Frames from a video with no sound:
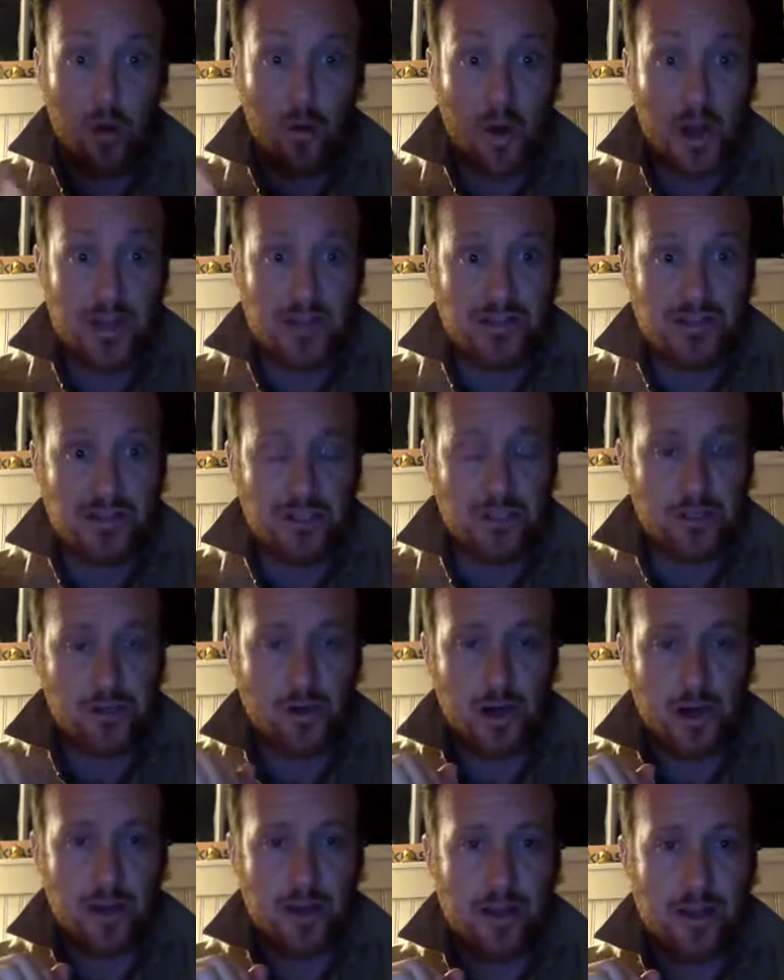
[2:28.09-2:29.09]
rights
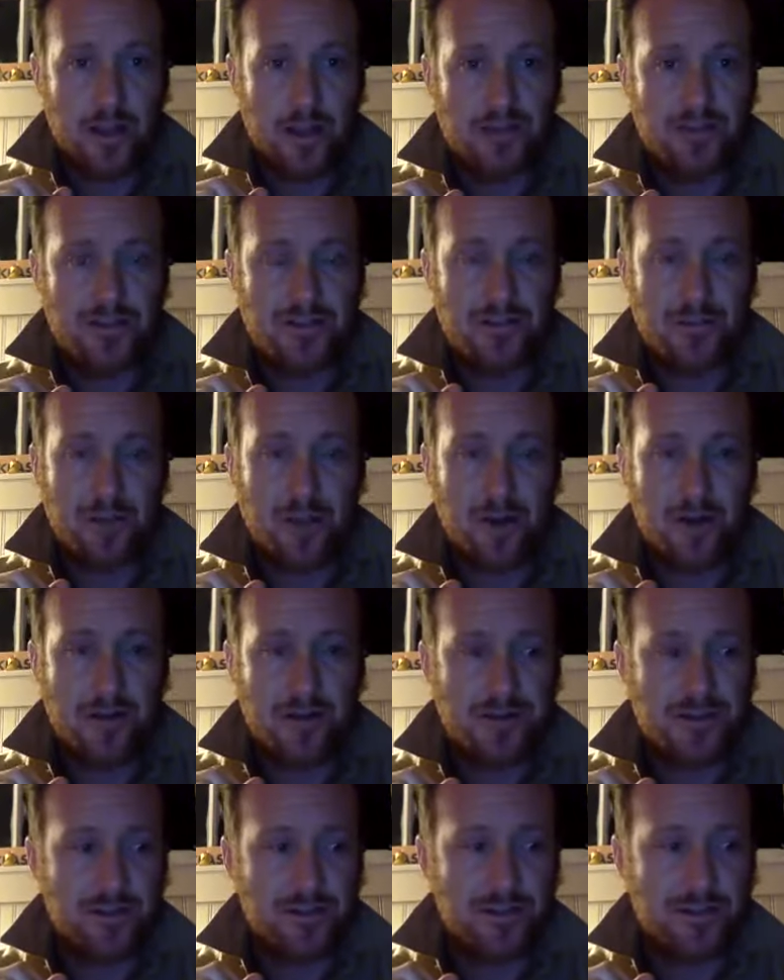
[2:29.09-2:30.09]
enshrined as a
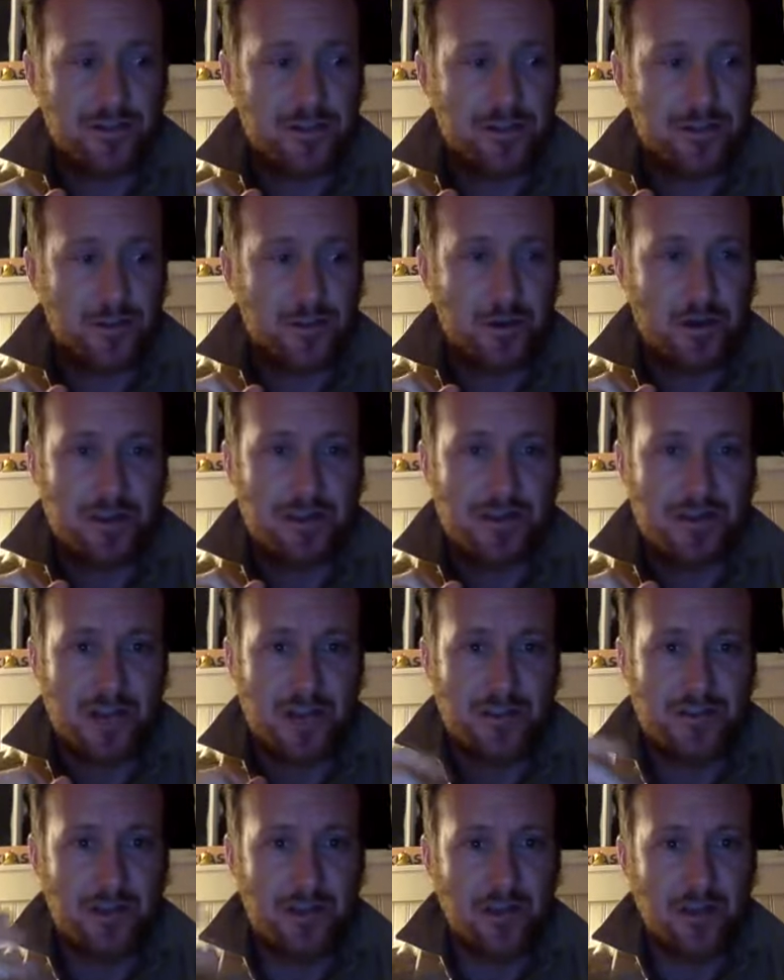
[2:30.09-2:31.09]
democracy to
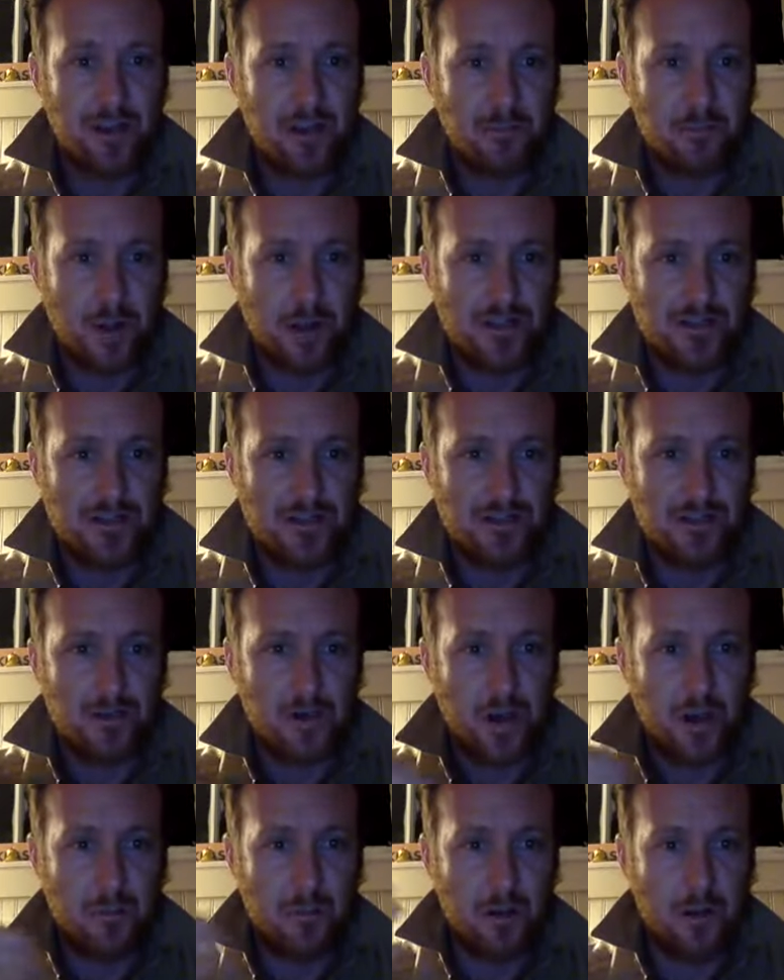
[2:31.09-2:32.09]
criticize President
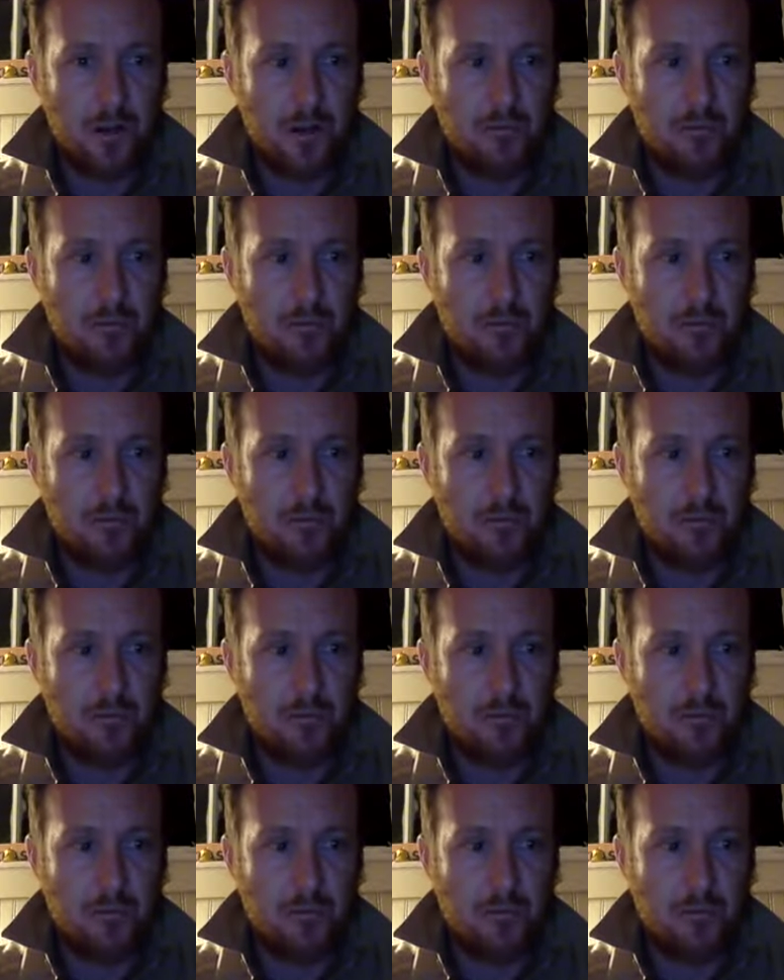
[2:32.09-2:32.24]
Trump,